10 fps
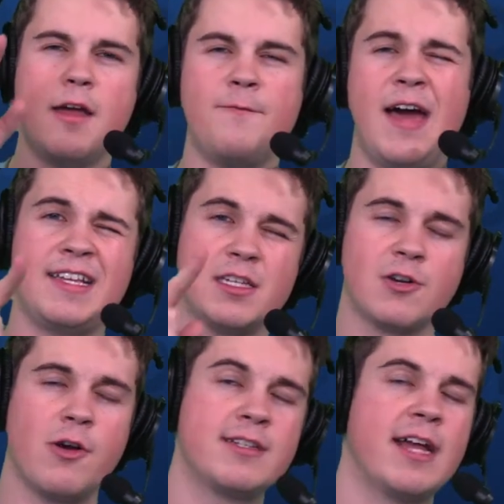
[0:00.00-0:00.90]
Fastest
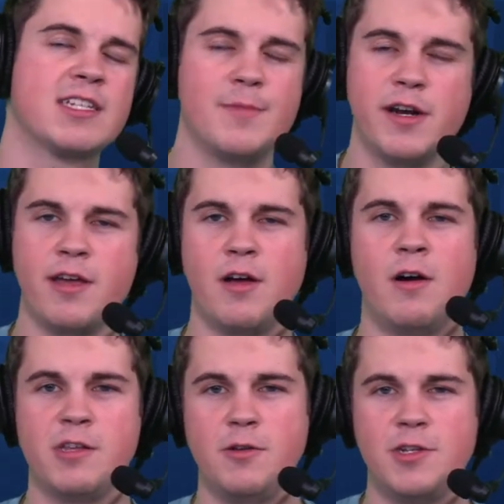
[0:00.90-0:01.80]
growing Titans community
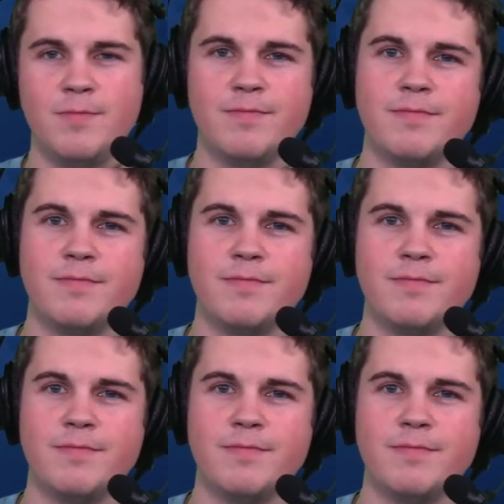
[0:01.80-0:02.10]
on YouTube.